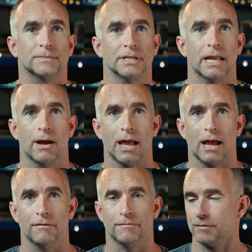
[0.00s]
See, now I
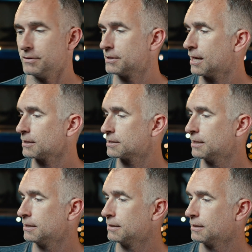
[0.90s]
have
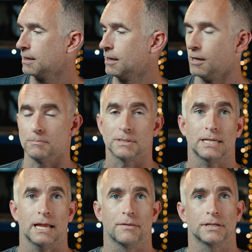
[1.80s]
tungsten
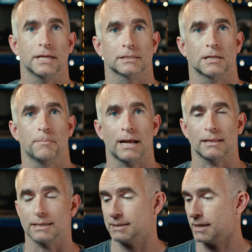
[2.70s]
set, the tungsten
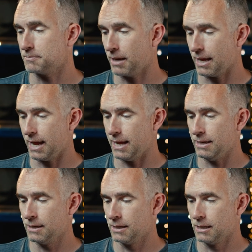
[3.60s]
backlight set as my
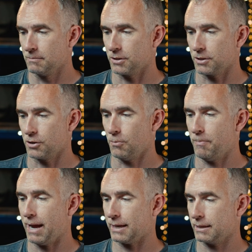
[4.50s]
A. I'm going to go
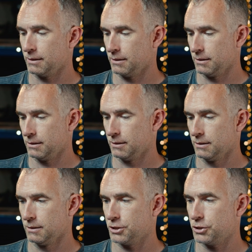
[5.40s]
back
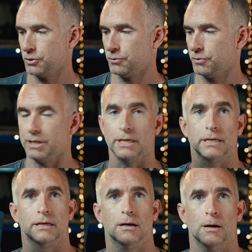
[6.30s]
to
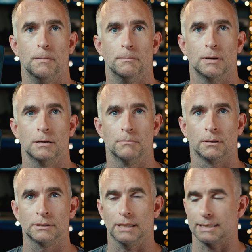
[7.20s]
the
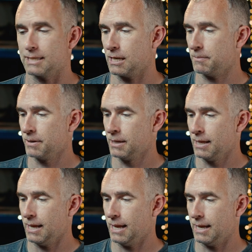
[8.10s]
multi-light setup
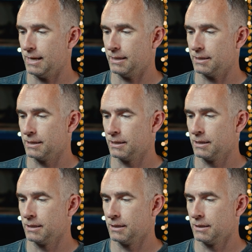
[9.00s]
and
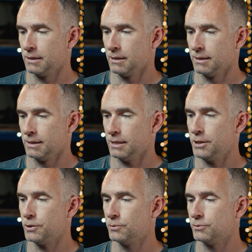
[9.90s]

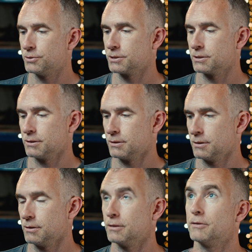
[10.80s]
use
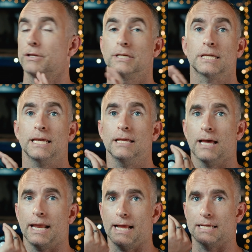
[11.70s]
this key
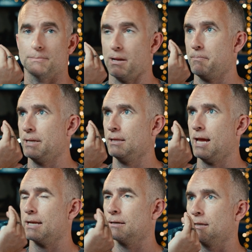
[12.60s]
light as my B light.